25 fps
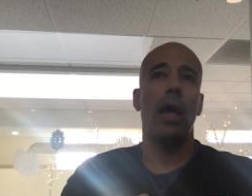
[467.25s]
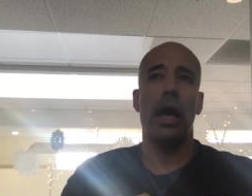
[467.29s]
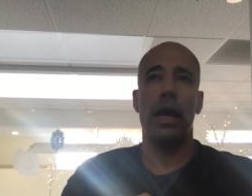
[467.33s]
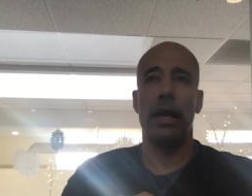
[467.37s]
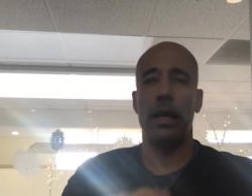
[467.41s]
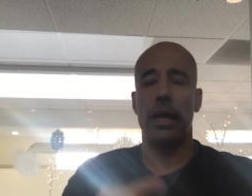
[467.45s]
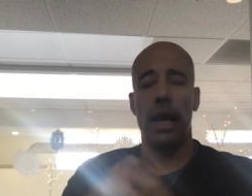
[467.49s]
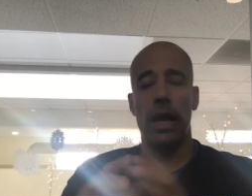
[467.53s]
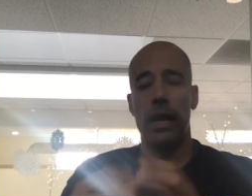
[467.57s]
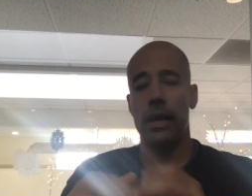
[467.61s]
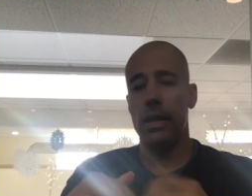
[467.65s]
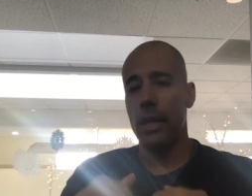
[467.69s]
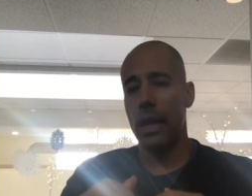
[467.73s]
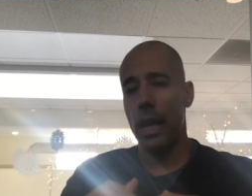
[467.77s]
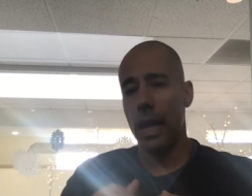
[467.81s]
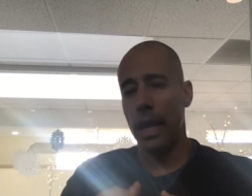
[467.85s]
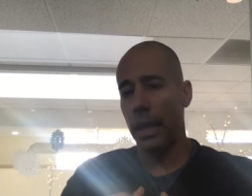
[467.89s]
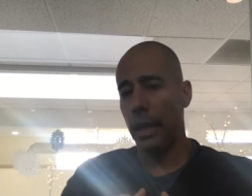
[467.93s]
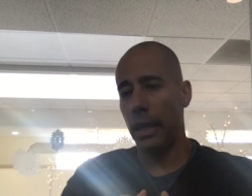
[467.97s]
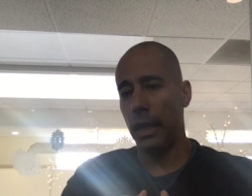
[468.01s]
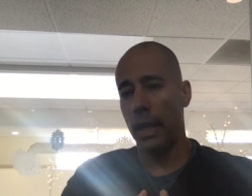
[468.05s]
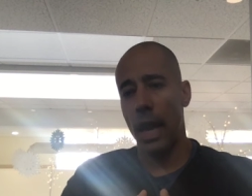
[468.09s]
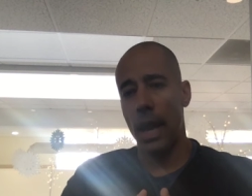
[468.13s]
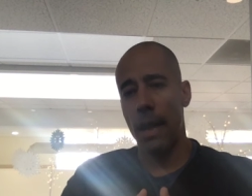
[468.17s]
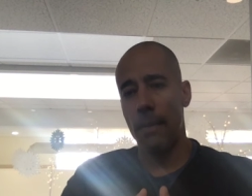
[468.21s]
and
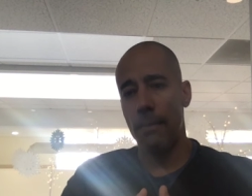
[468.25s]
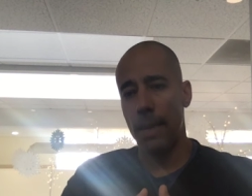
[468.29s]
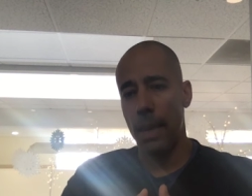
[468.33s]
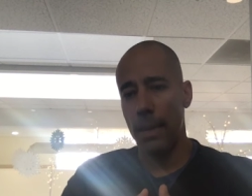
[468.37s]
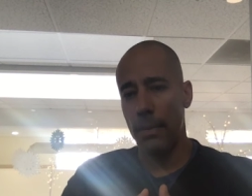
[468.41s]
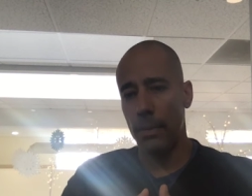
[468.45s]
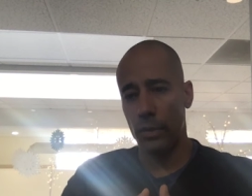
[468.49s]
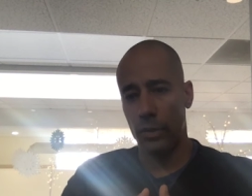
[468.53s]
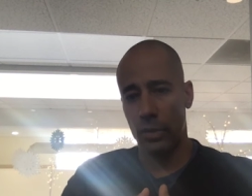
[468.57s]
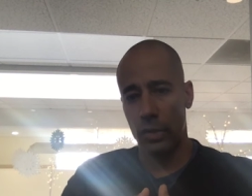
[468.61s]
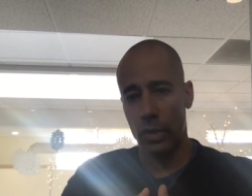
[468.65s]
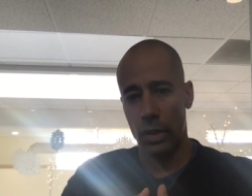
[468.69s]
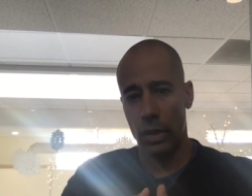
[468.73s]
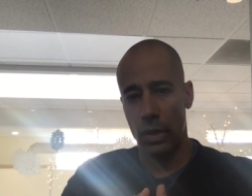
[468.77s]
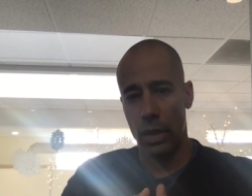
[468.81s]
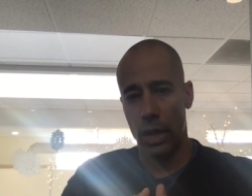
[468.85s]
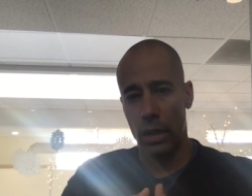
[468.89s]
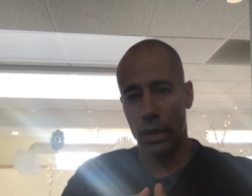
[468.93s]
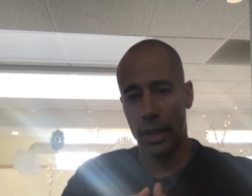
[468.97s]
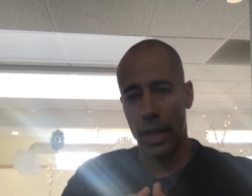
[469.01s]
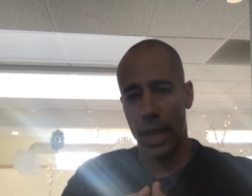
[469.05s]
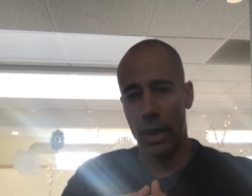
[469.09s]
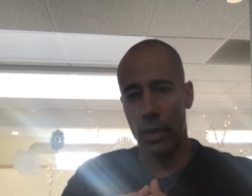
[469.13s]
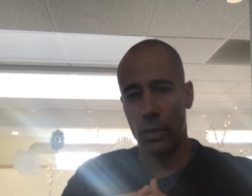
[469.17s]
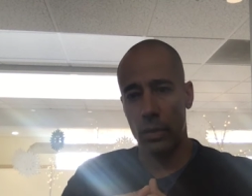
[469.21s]
be able to
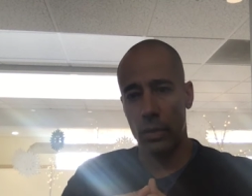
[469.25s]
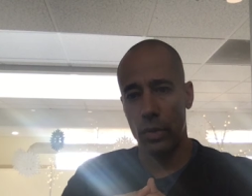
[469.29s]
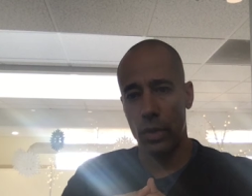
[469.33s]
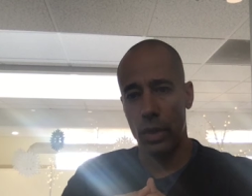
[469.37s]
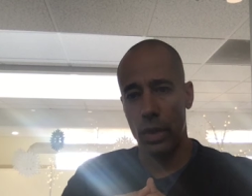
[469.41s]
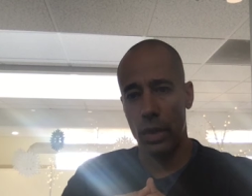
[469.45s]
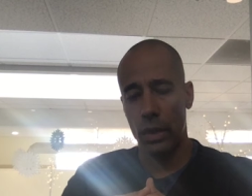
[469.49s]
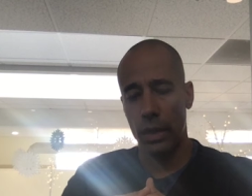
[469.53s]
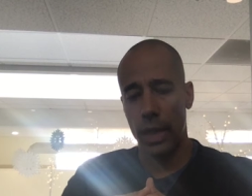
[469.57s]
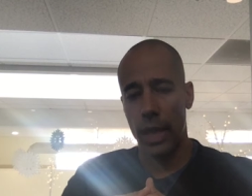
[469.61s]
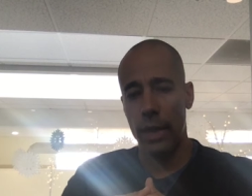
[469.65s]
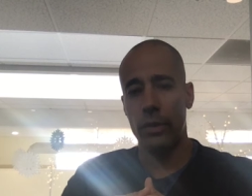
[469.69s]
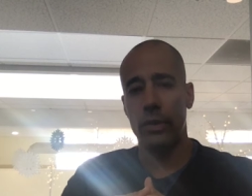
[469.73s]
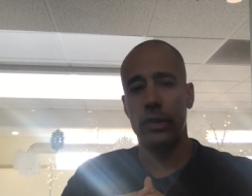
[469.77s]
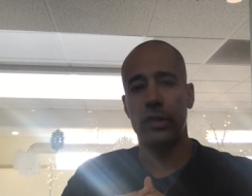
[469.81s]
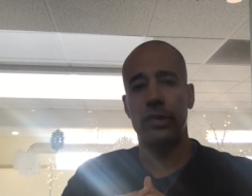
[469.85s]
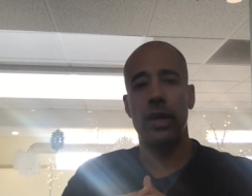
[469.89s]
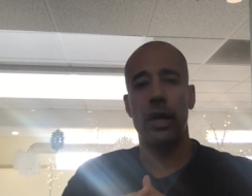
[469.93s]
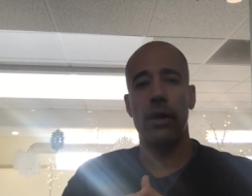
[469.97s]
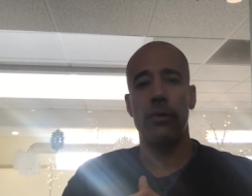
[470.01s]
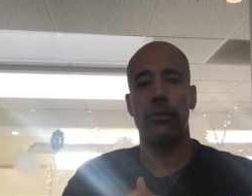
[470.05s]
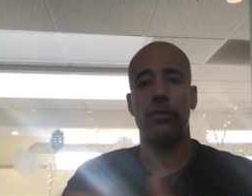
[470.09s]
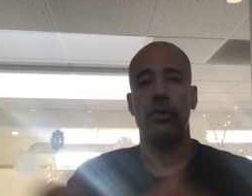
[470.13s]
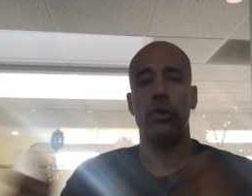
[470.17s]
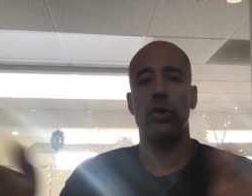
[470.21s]
allow
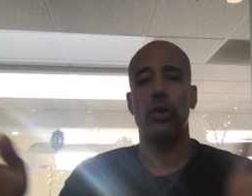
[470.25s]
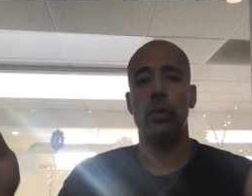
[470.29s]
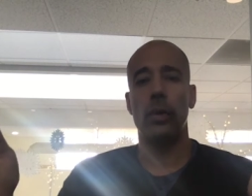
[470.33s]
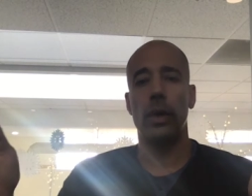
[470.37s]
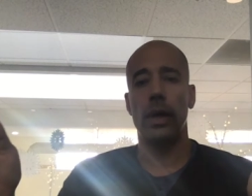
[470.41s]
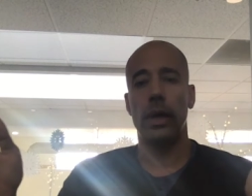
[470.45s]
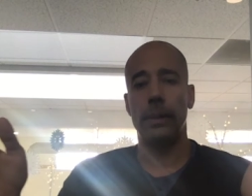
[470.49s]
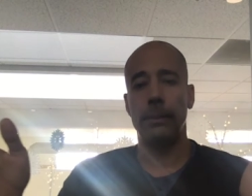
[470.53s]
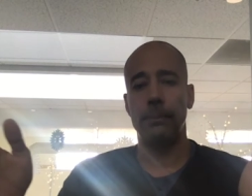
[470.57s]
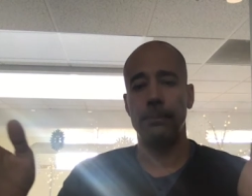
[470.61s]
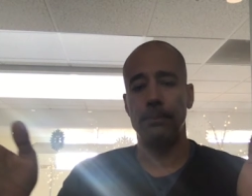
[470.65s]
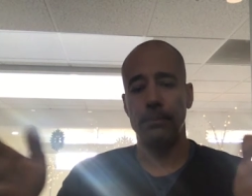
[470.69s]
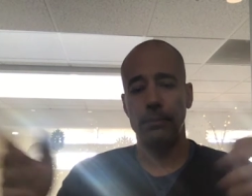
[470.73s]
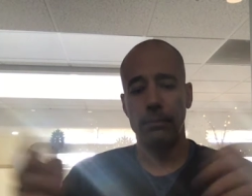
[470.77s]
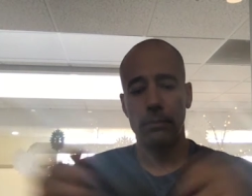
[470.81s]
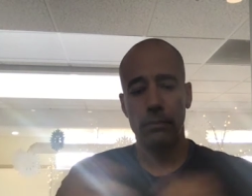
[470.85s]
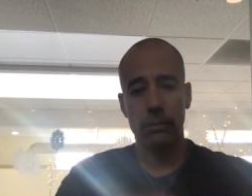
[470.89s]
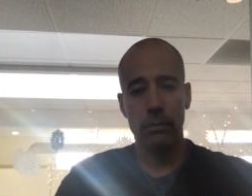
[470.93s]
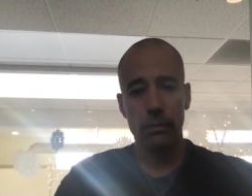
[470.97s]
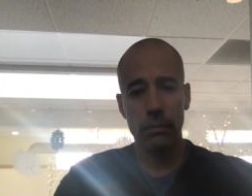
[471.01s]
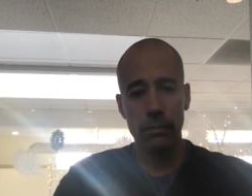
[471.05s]
yourself to